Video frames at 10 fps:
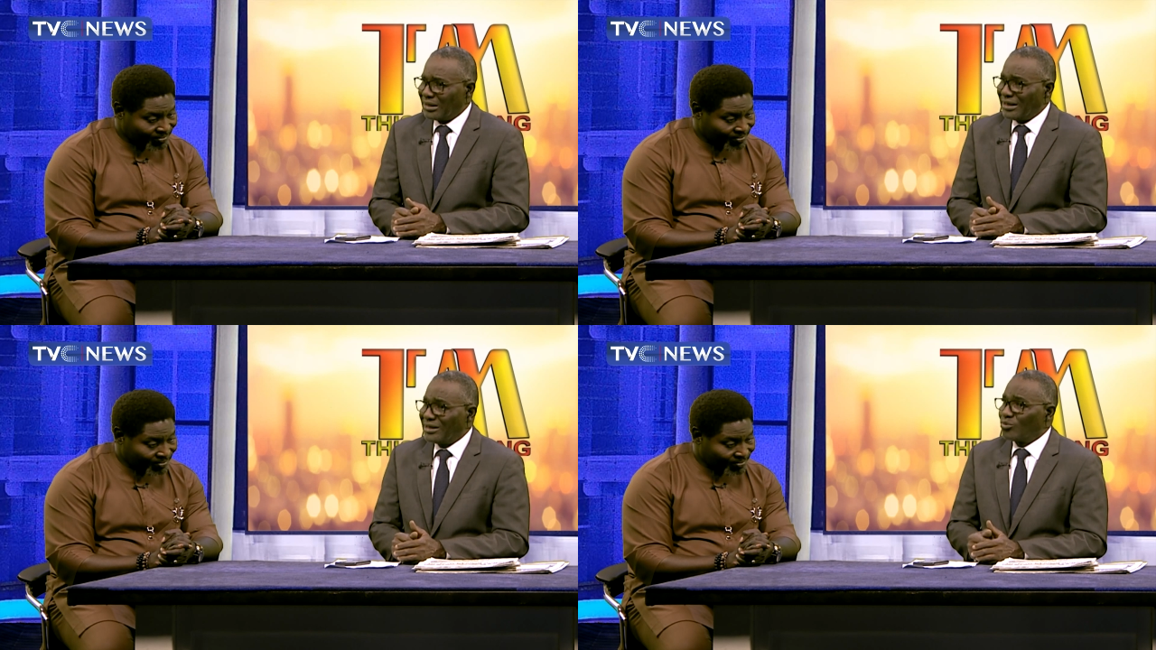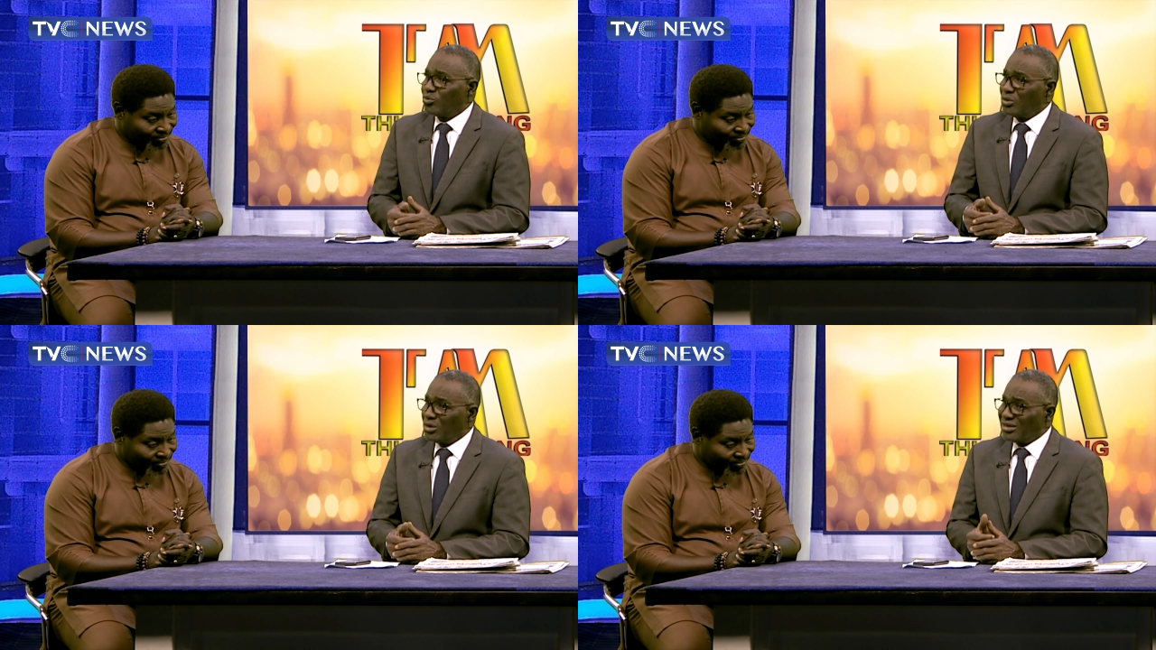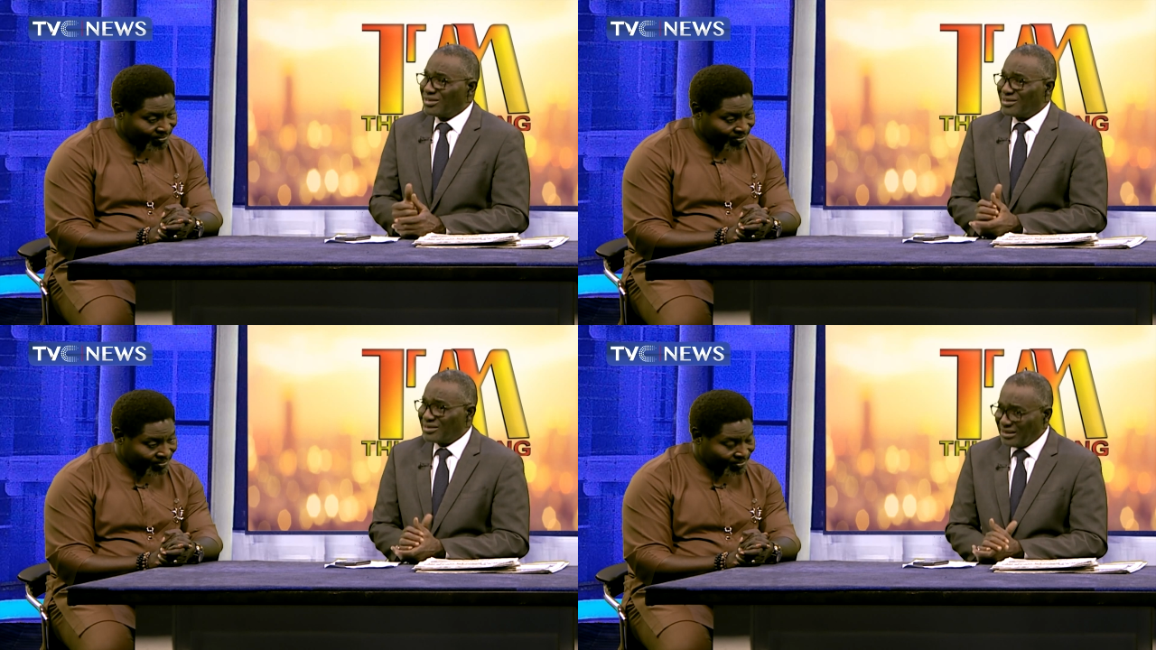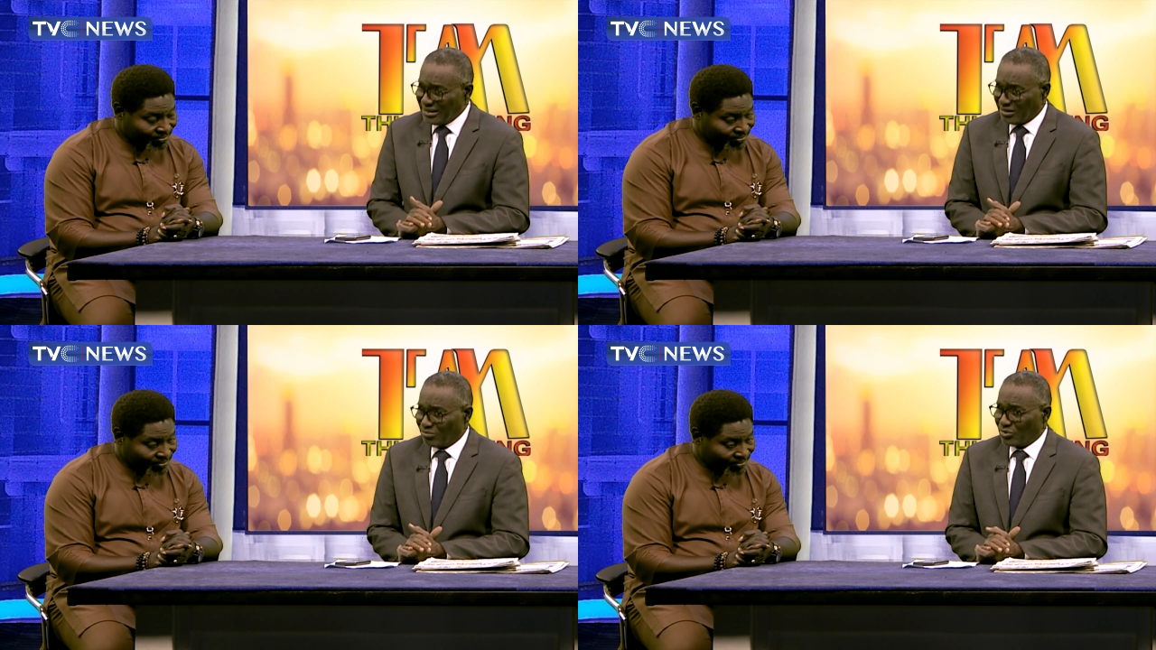Speaker 1: And it would
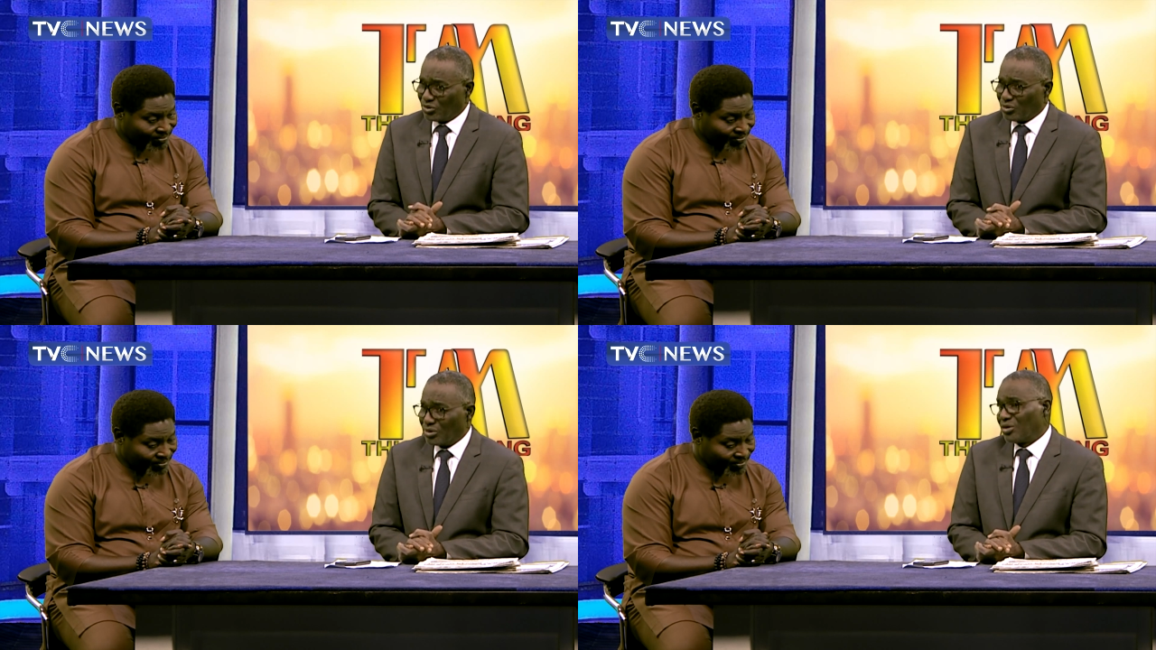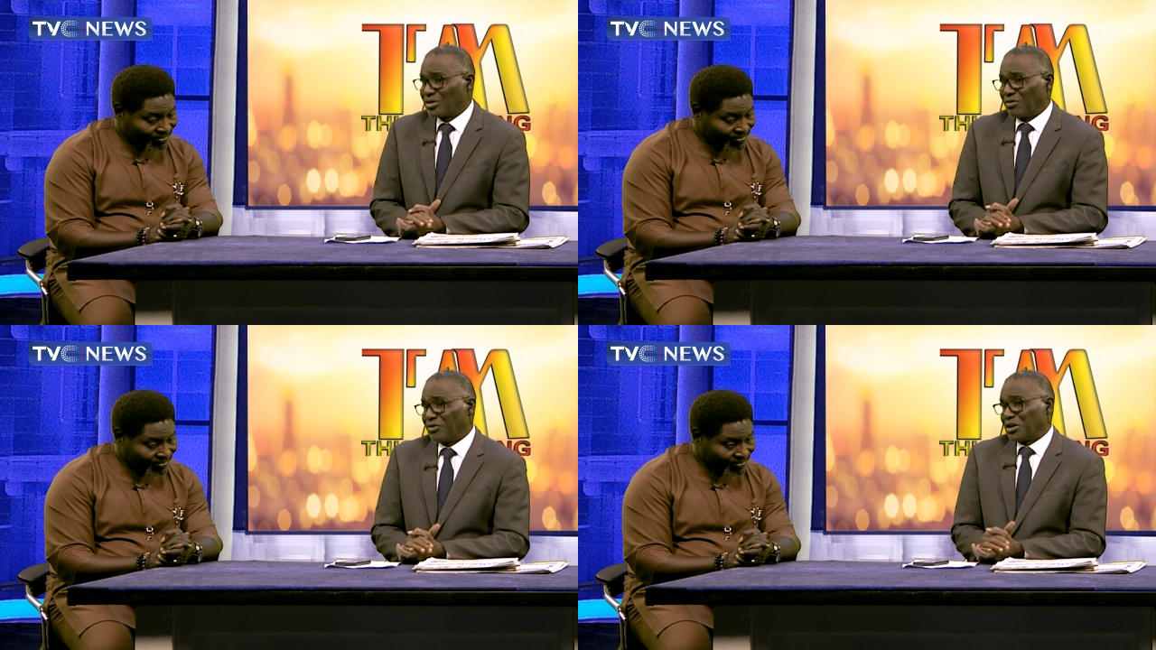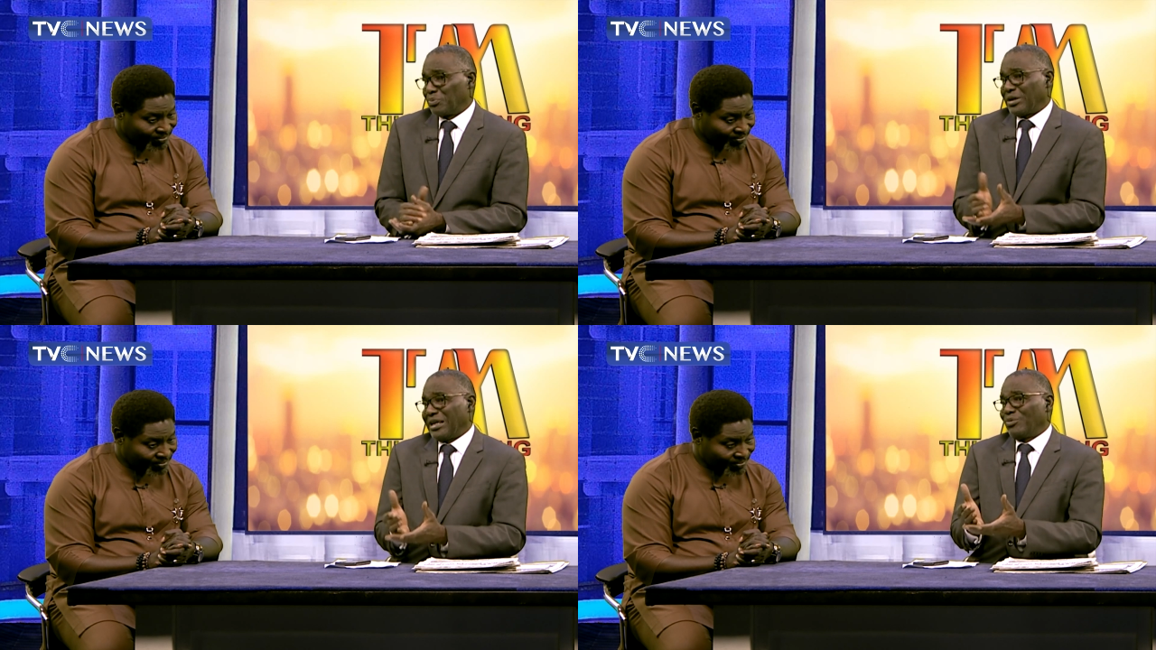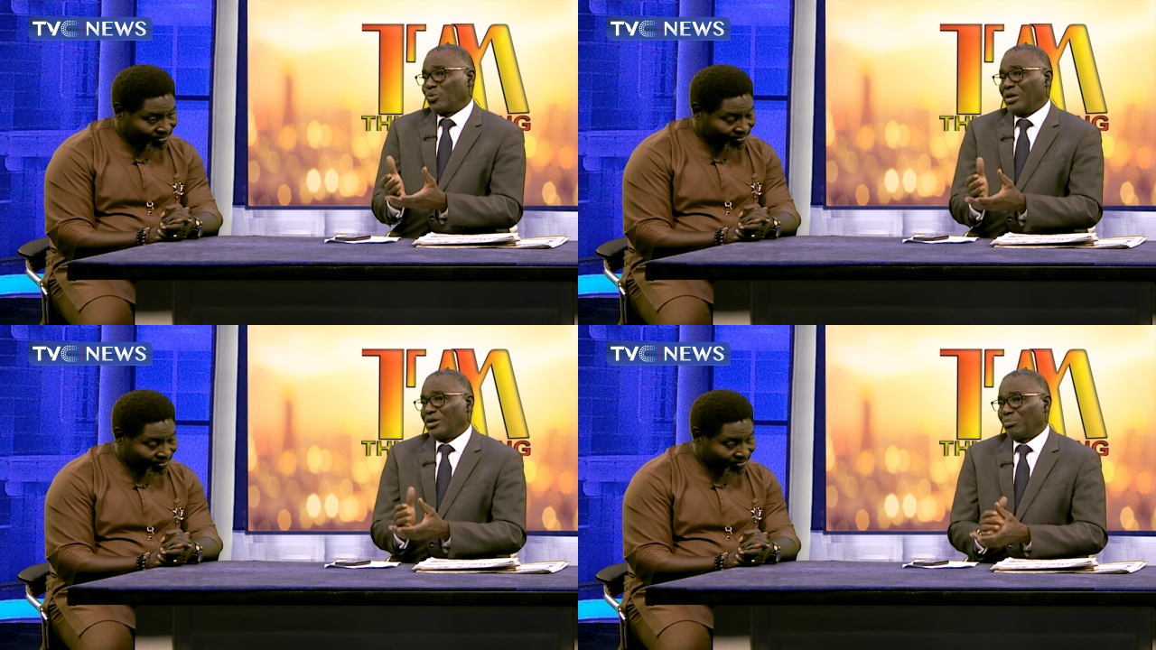seem, to those of us
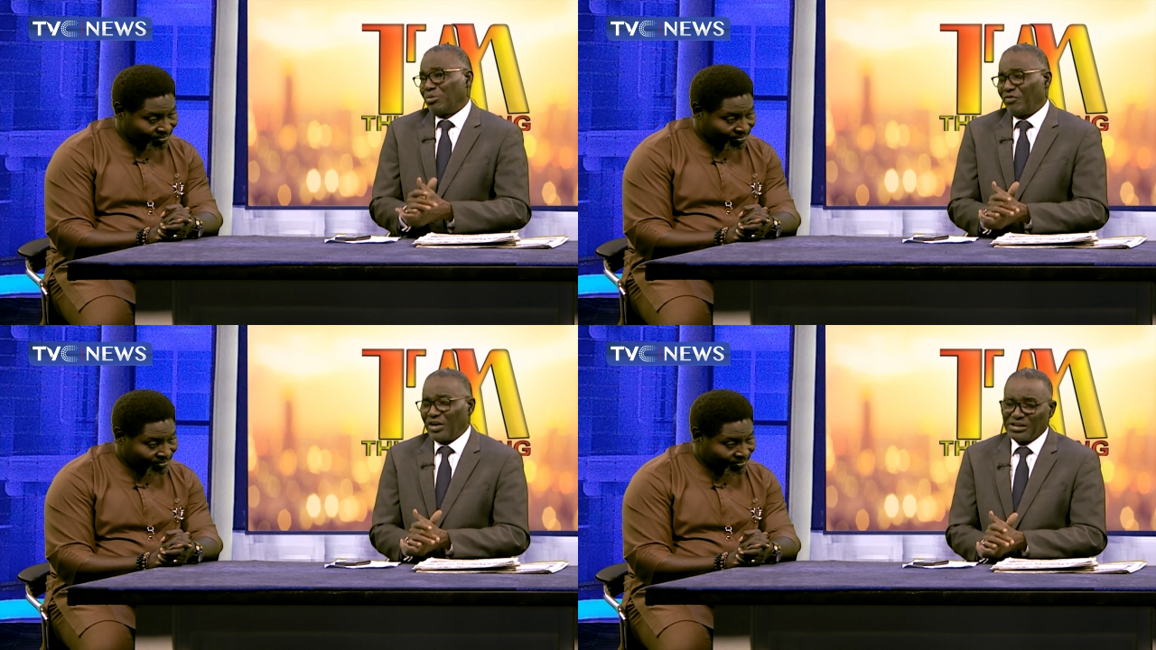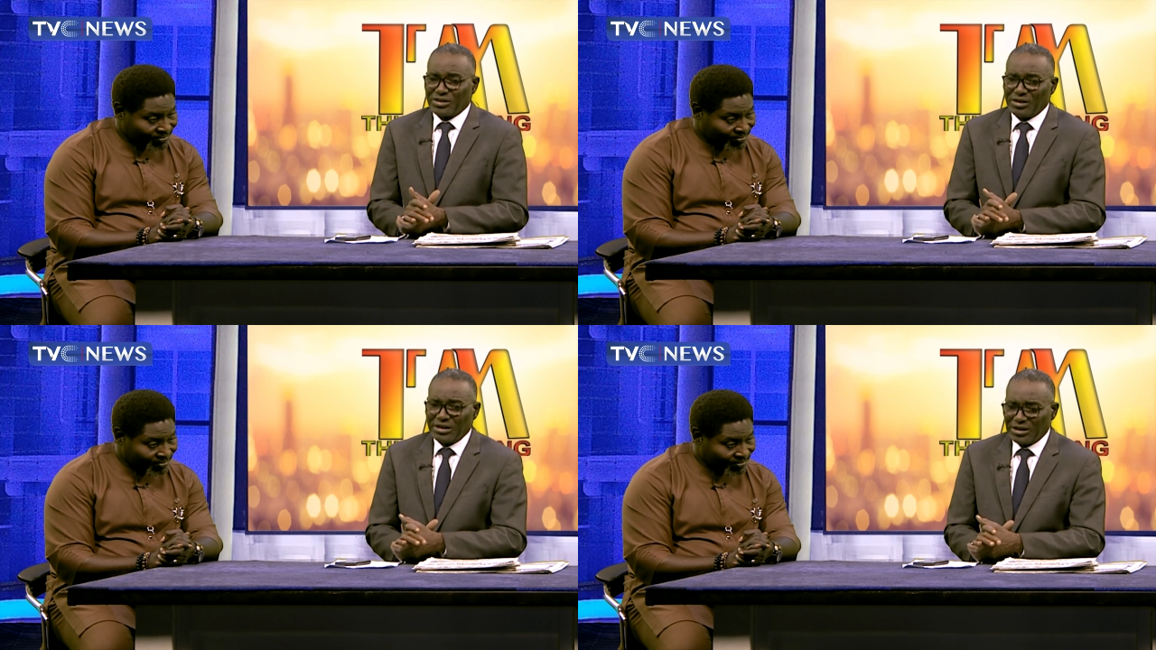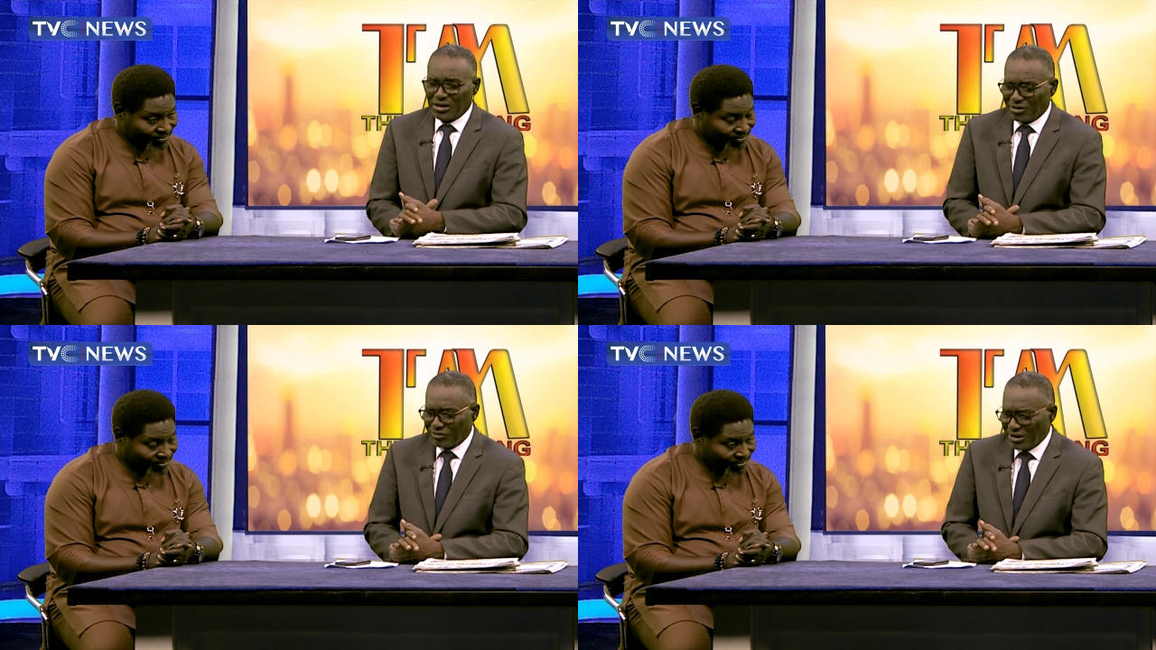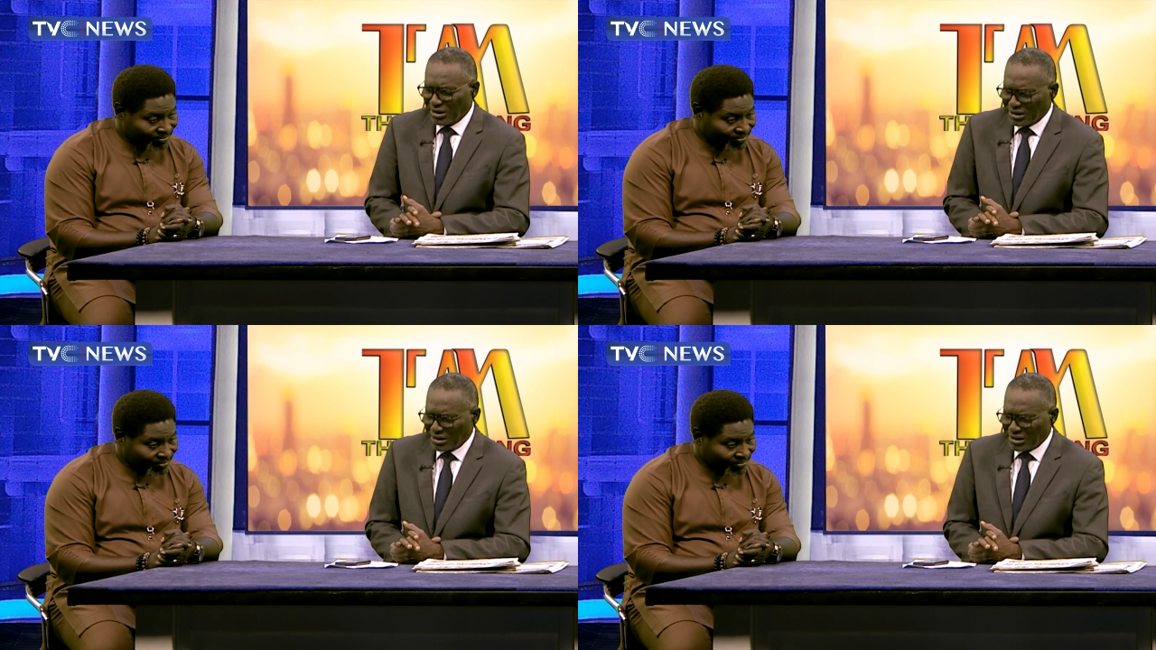perhaps we're not professional enough,